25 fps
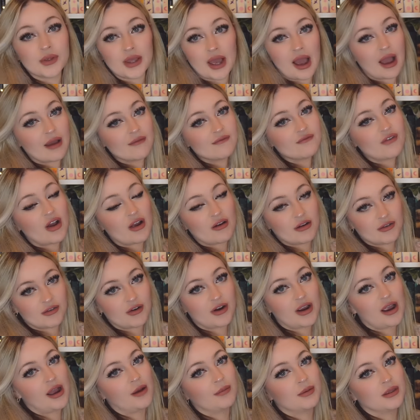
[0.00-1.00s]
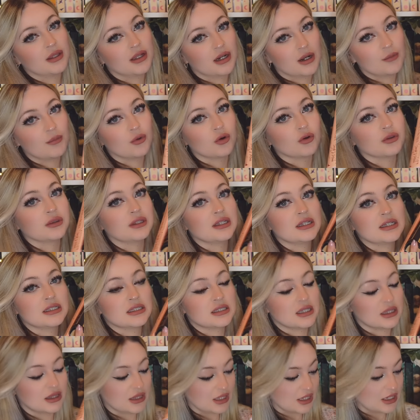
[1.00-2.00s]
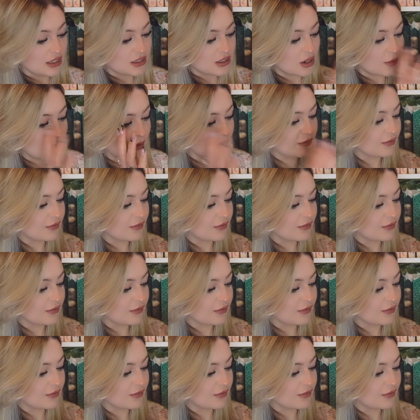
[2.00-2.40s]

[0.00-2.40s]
yeah I'm very very happy that I bought these these are my